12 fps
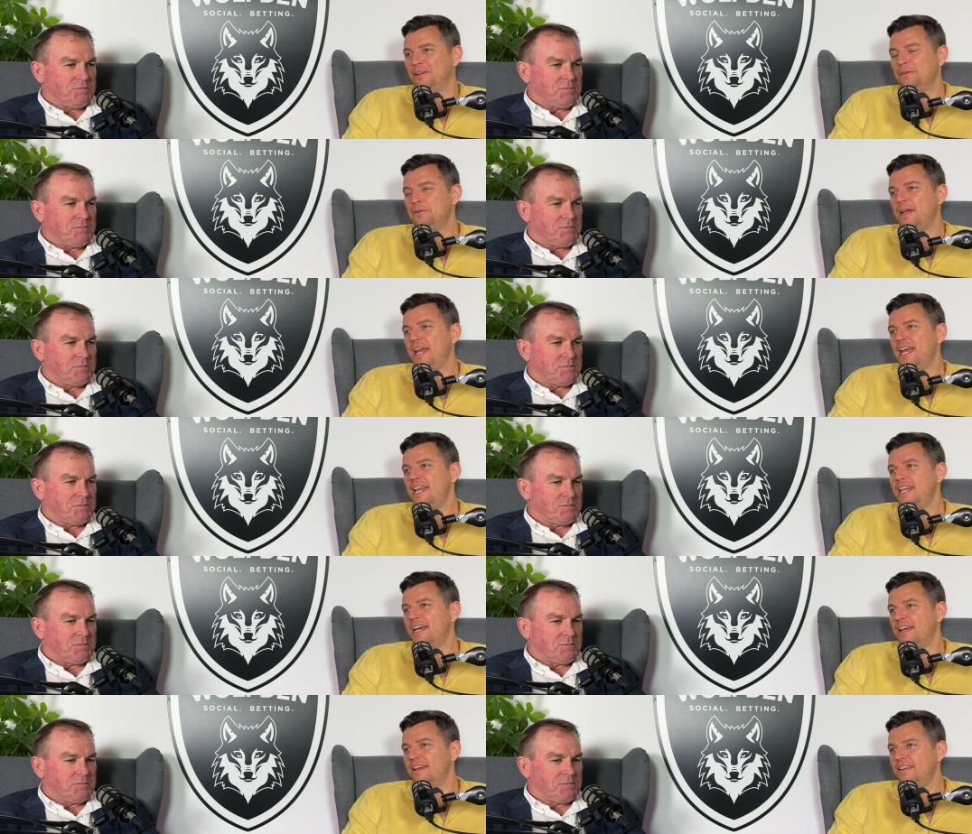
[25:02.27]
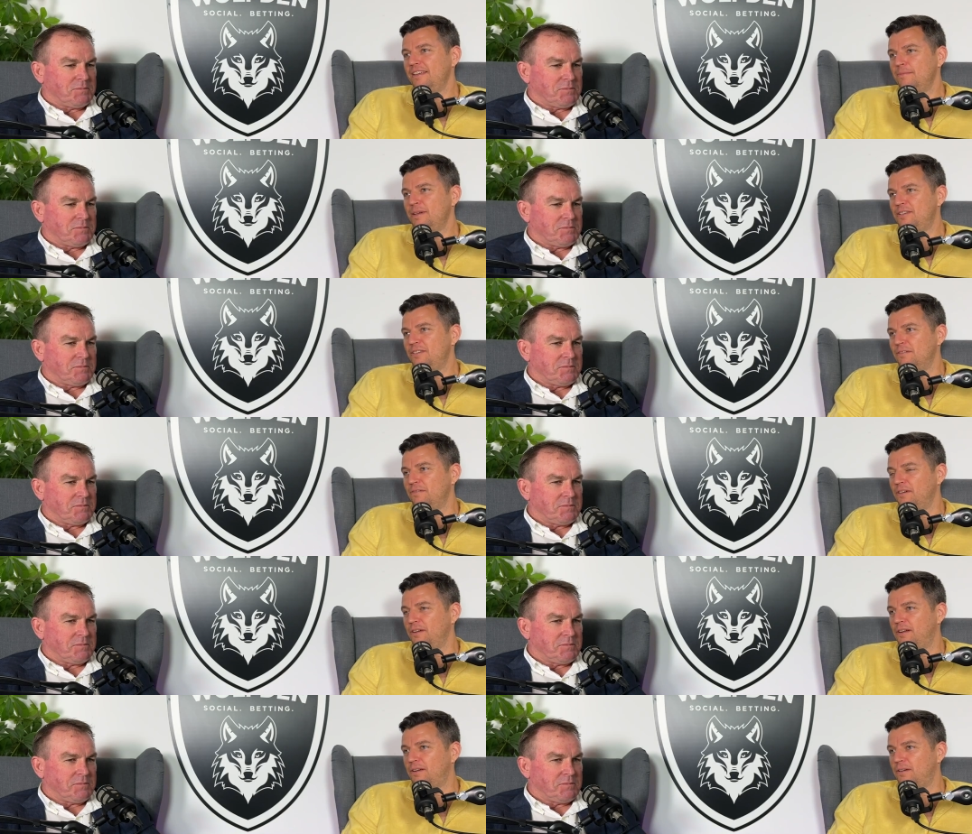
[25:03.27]
Speaker 1: good. And uh, you mentioned you're a
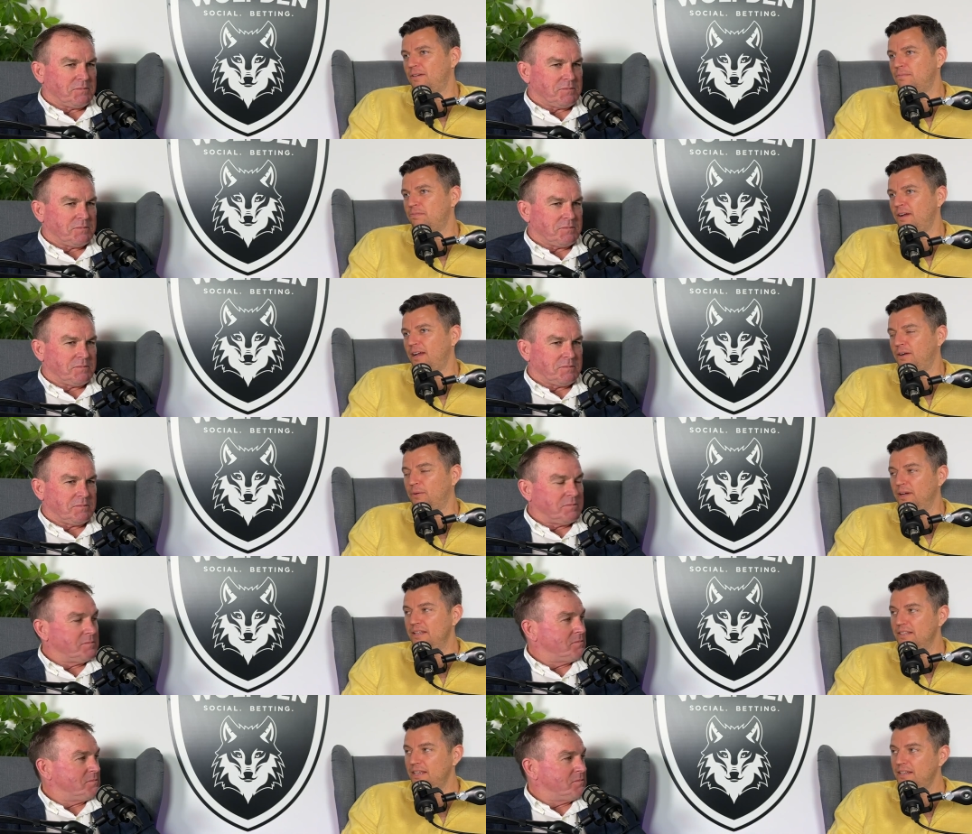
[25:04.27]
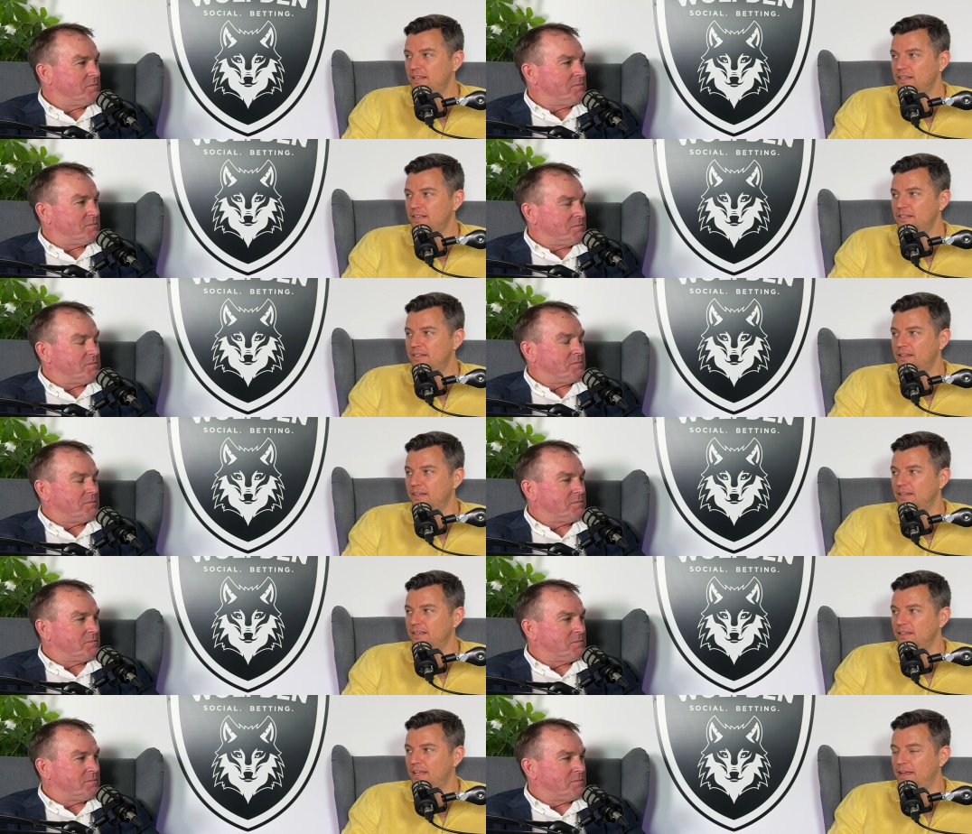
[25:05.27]
very proud Queenslander. Do you
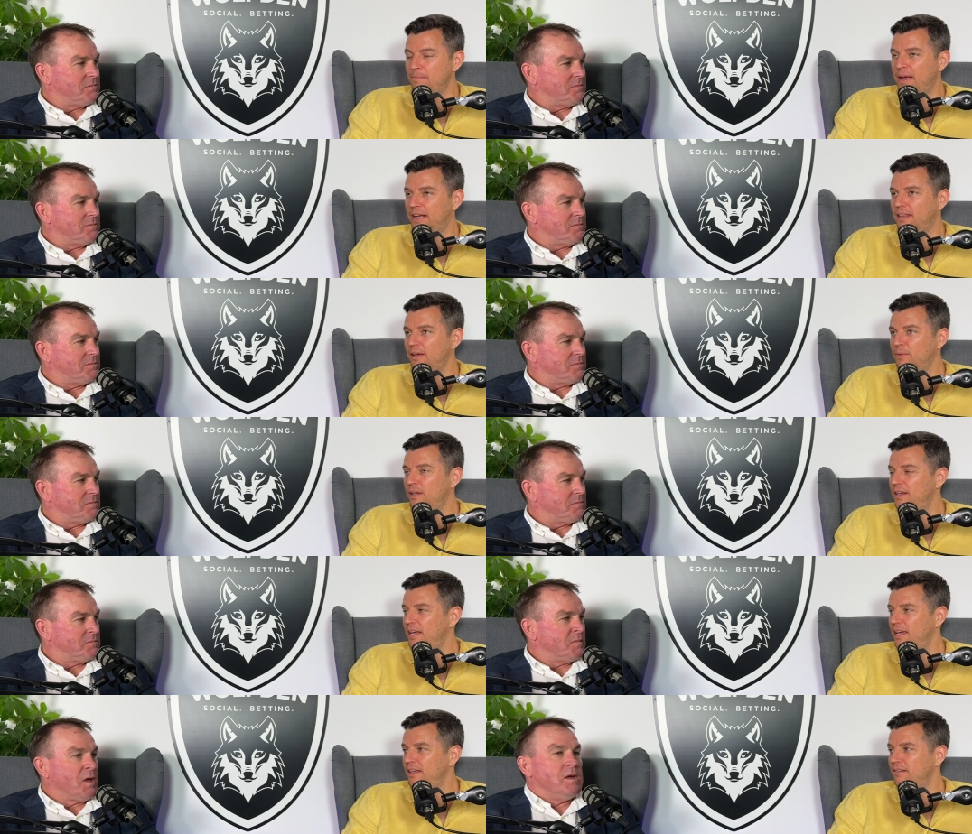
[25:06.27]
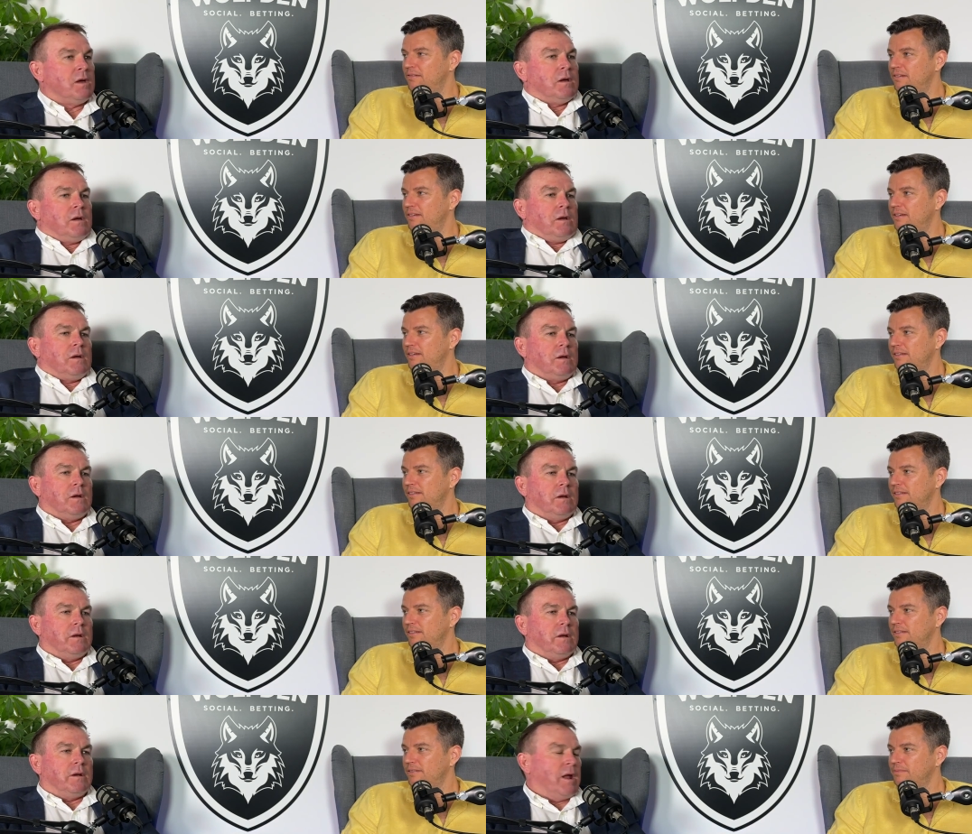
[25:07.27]
head back there one day? And
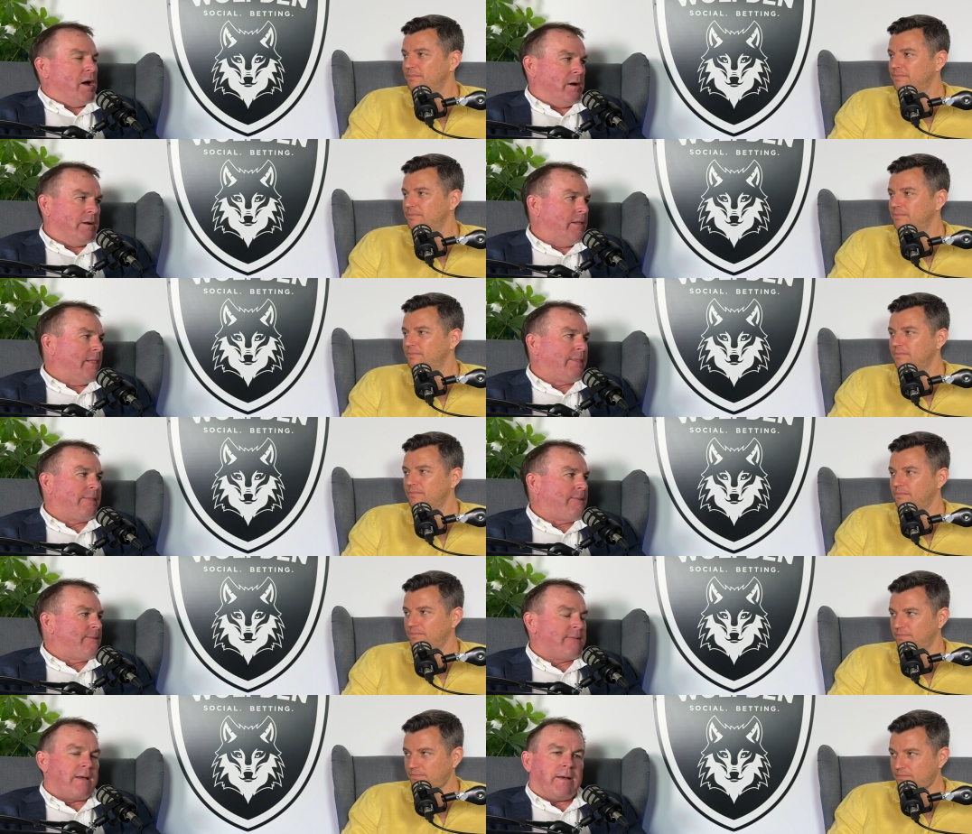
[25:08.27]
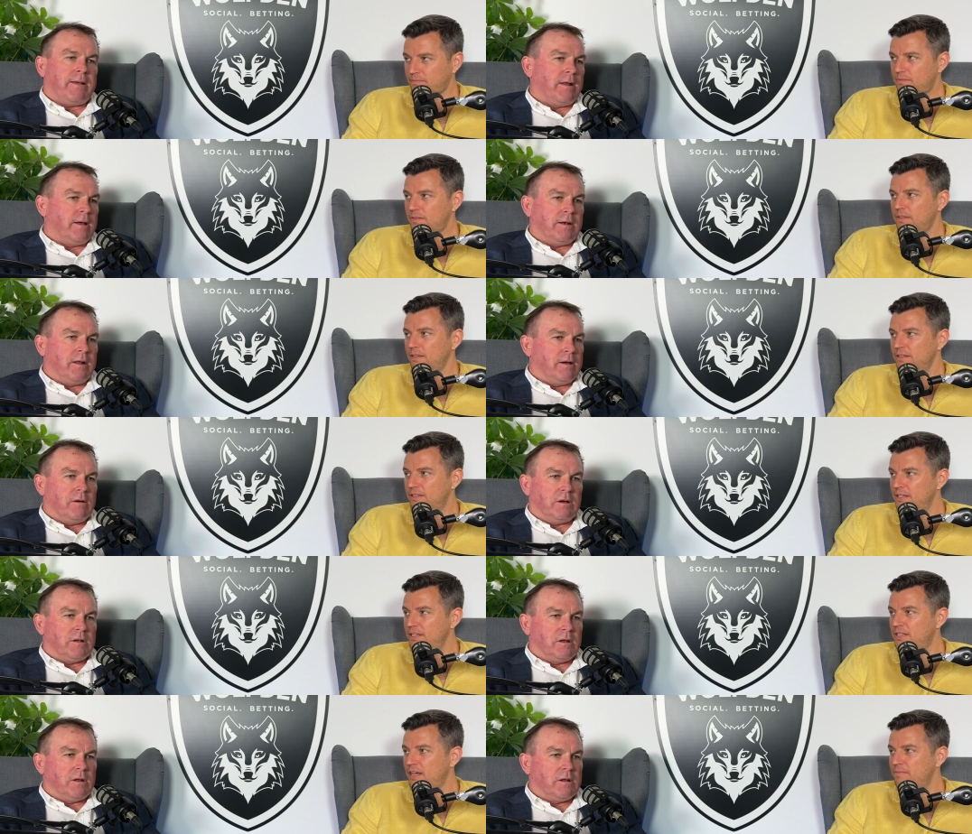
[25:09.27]
Speaker 2: no, no, no, no.
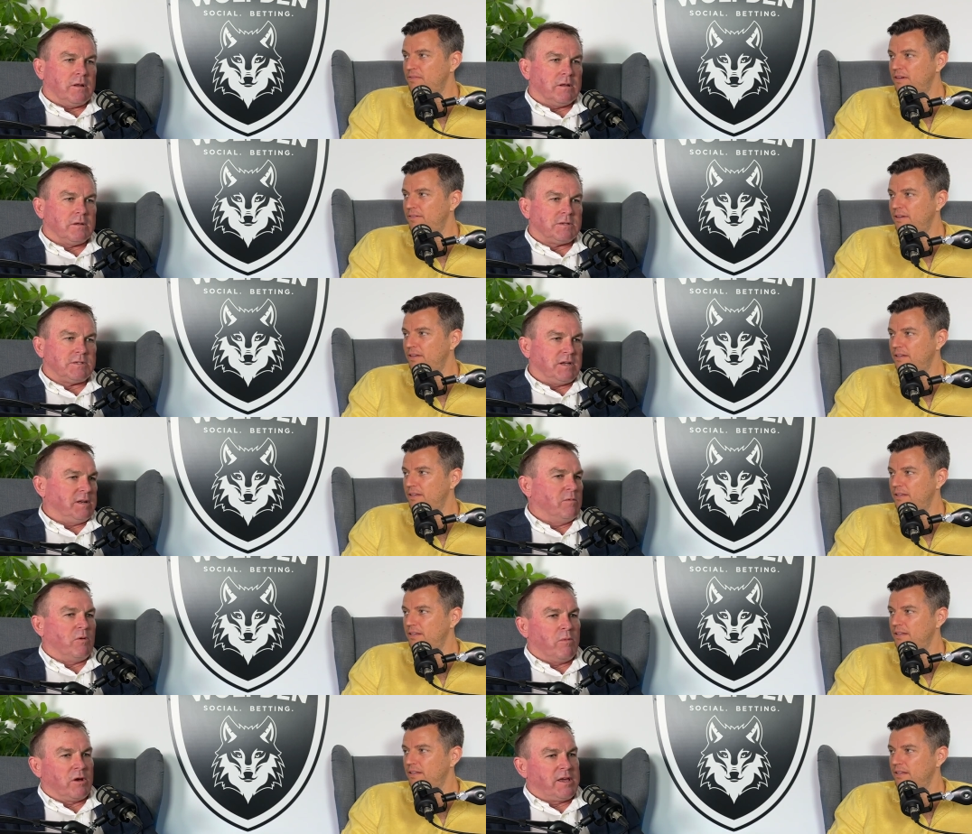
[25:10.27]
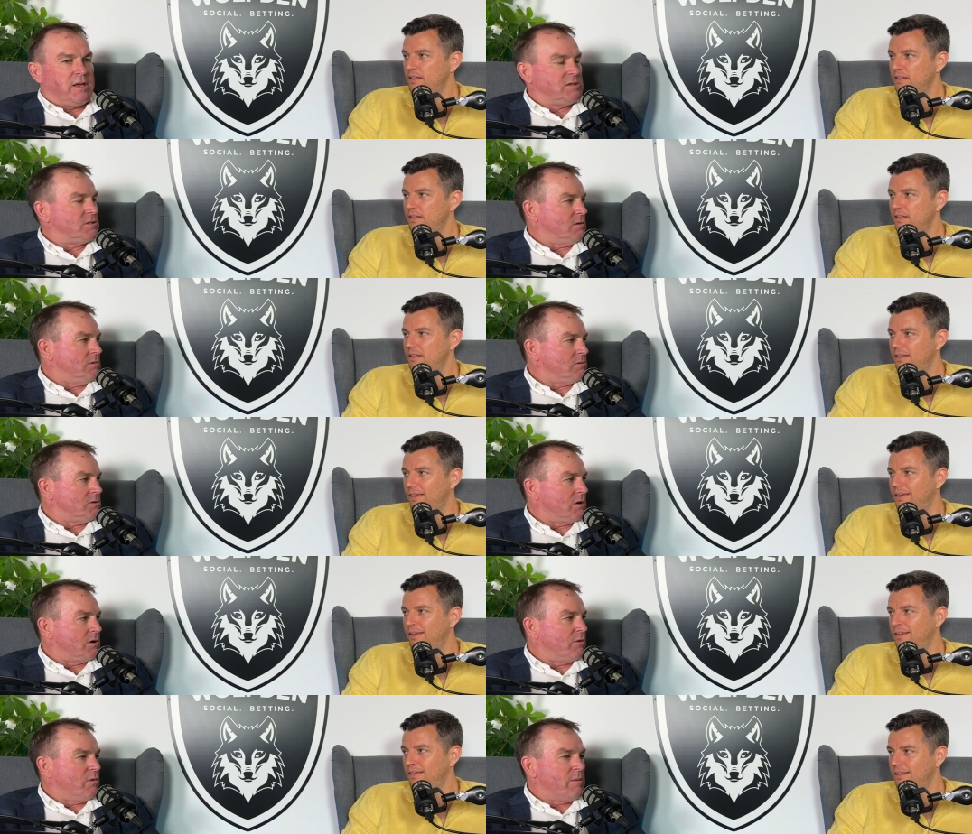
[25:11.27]
Sydney's home forever. Sydney. Well, my kids all sort yeah.
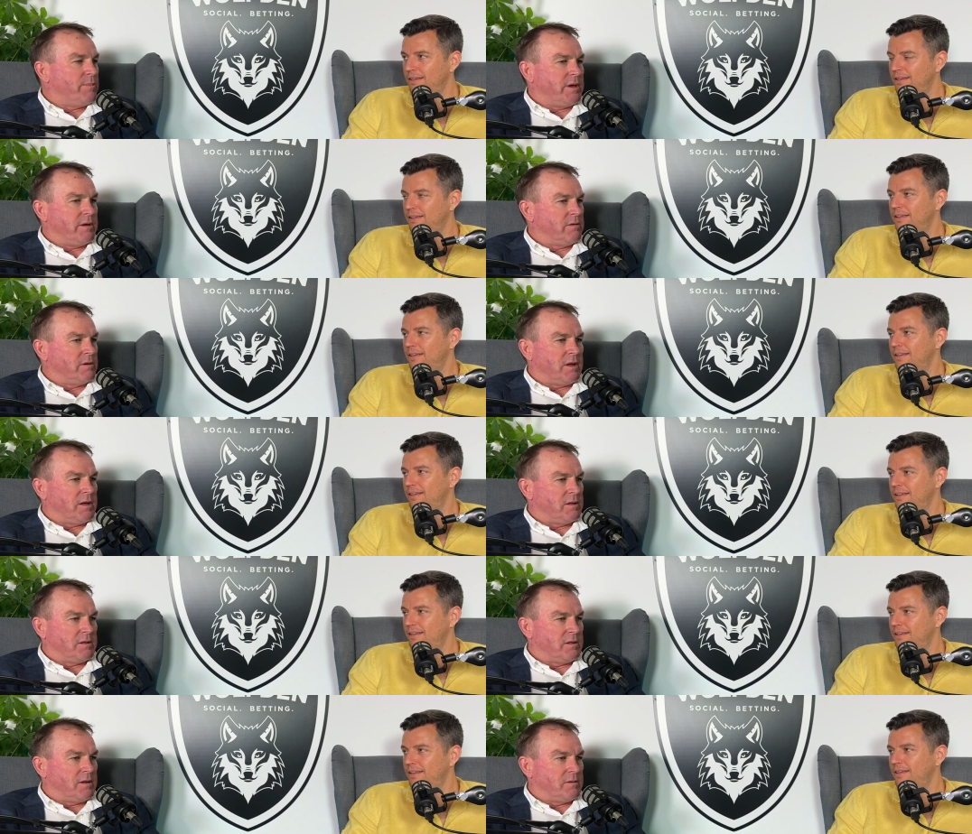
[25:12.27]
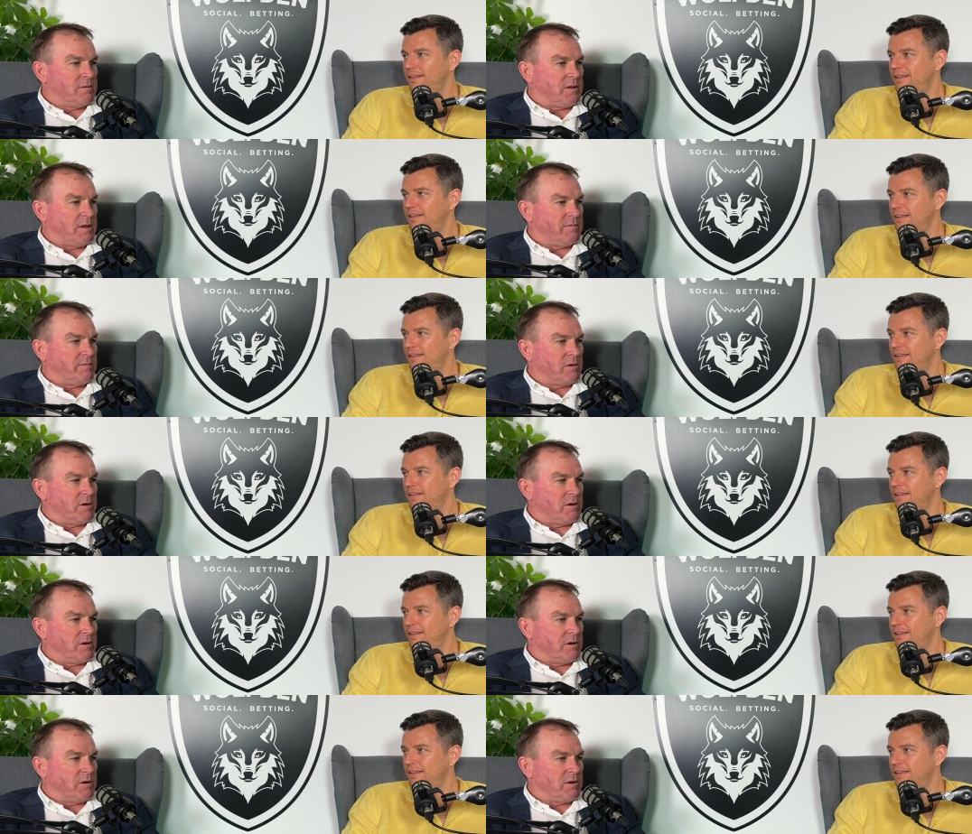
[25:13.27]
of grew up here, and they, they, have got